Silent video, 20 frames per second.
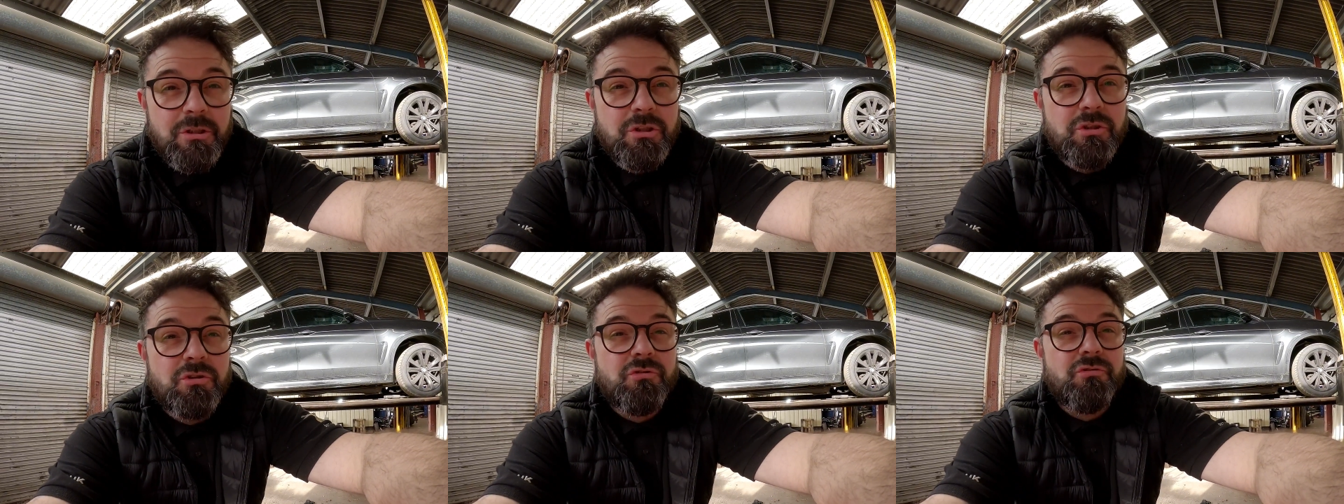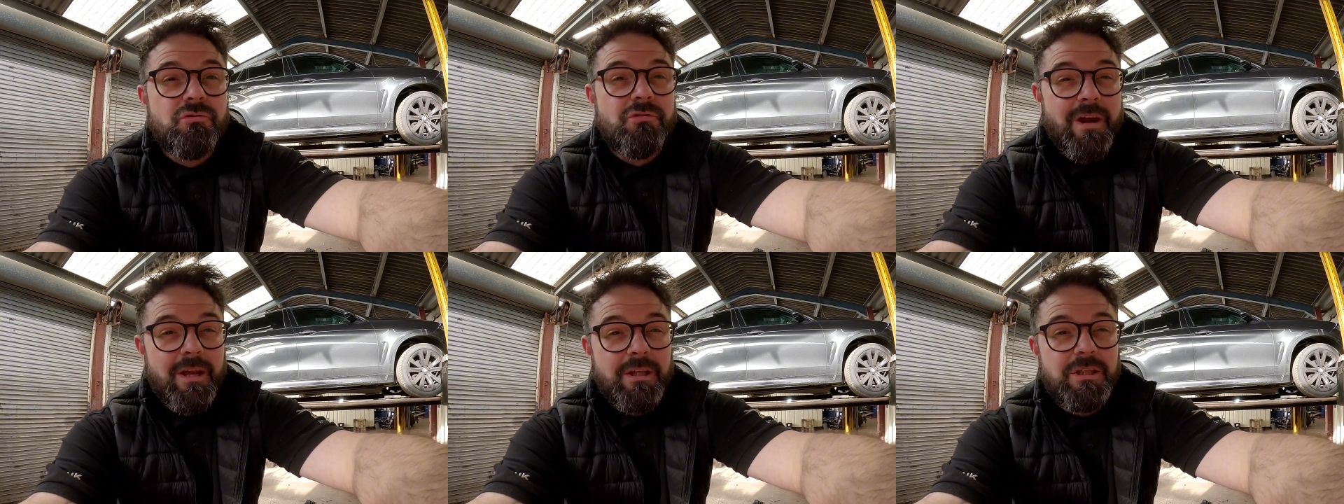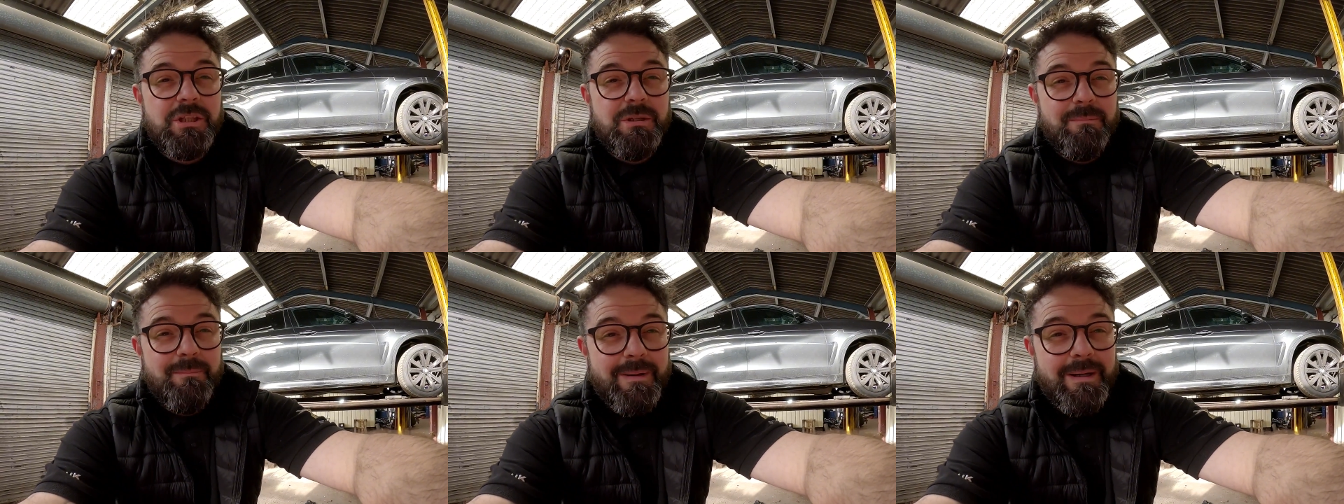
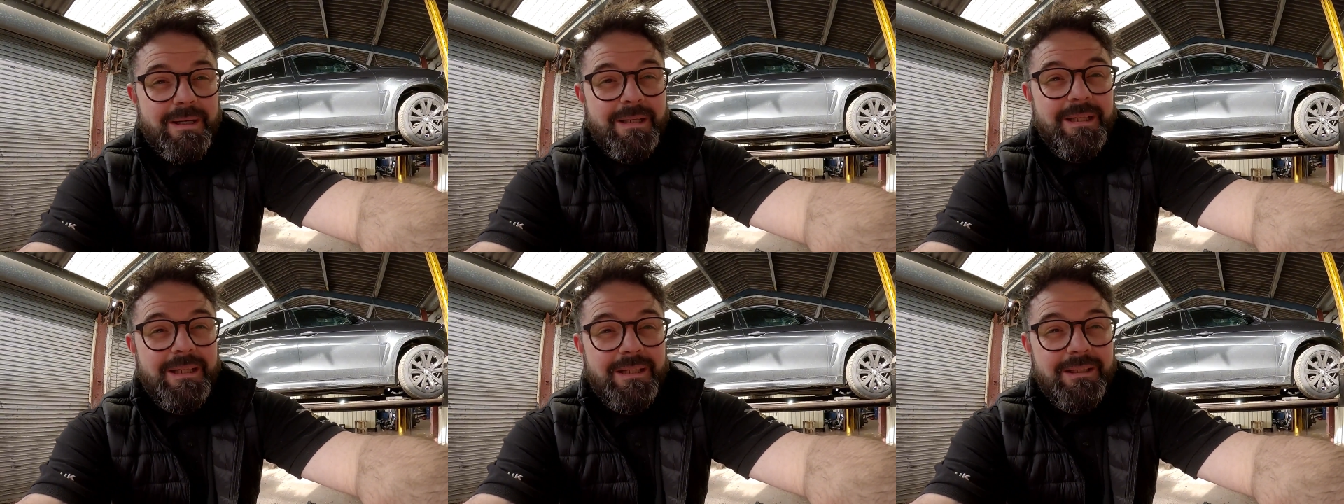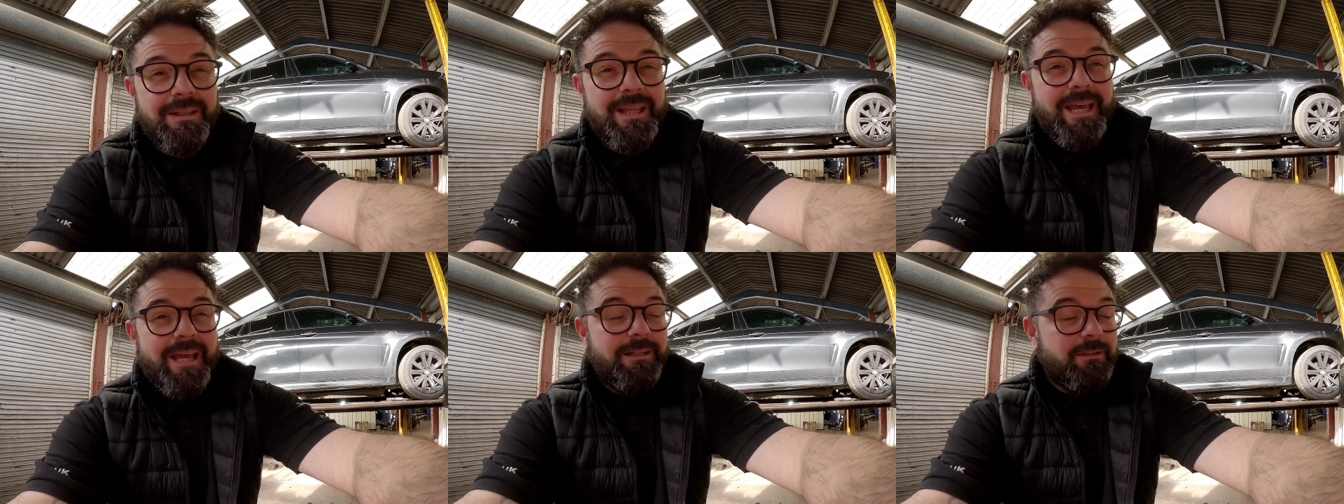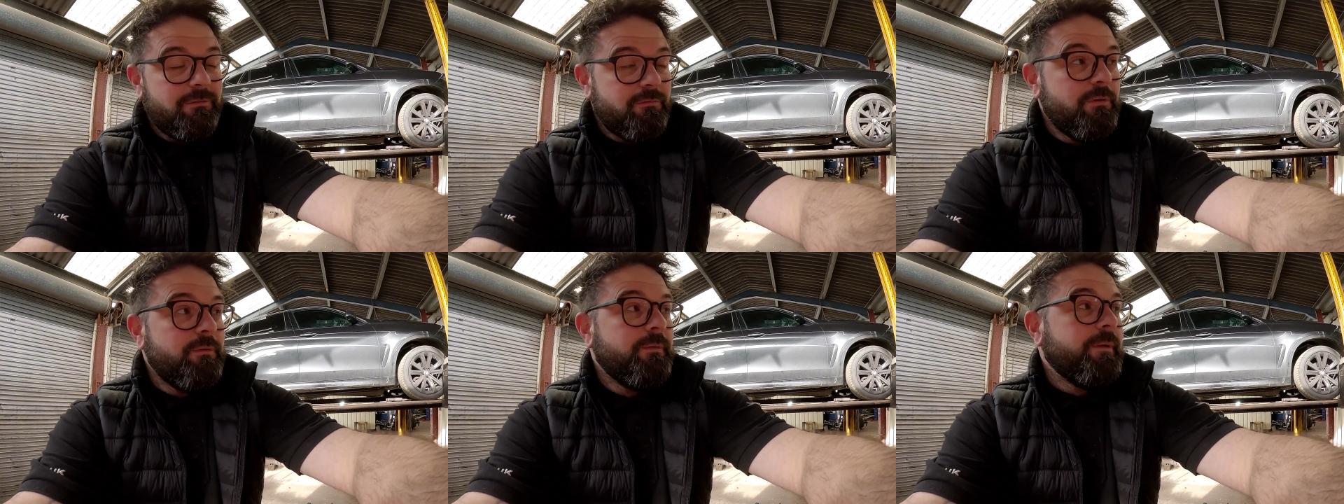scratching my little head
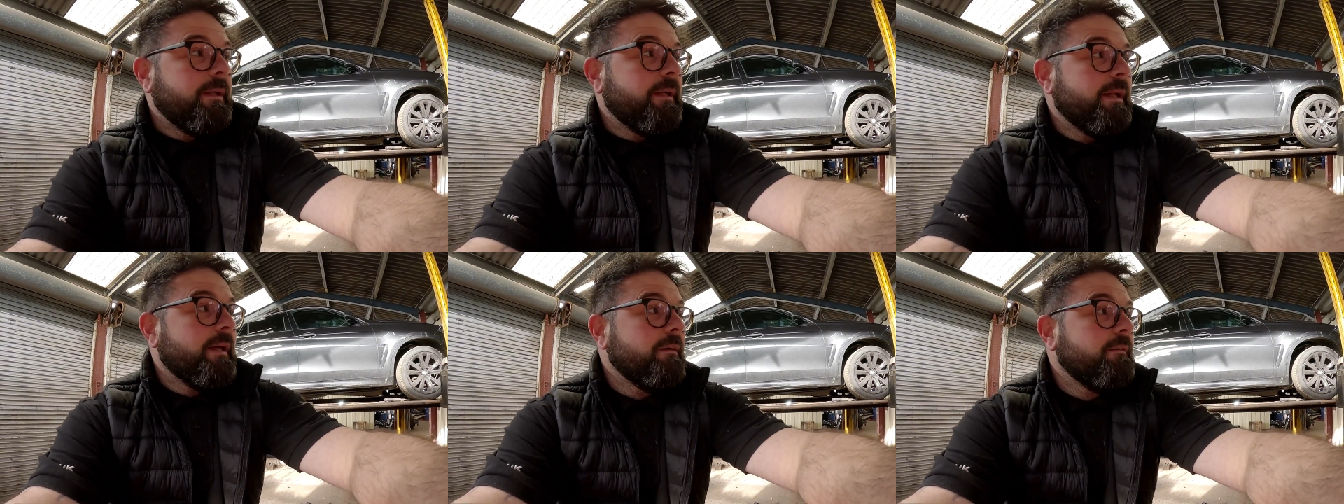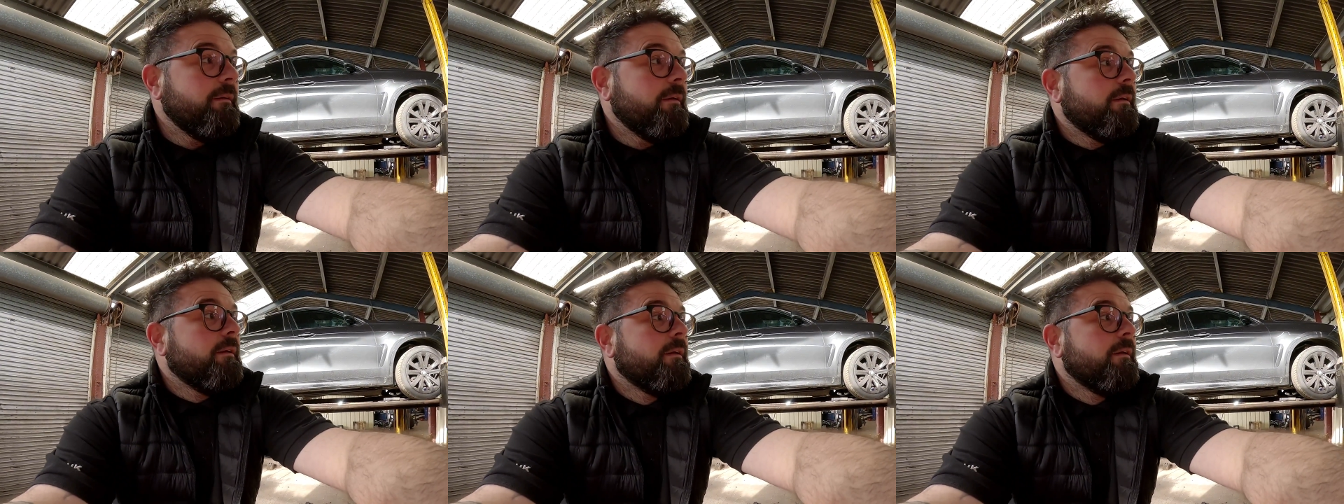a rooney now.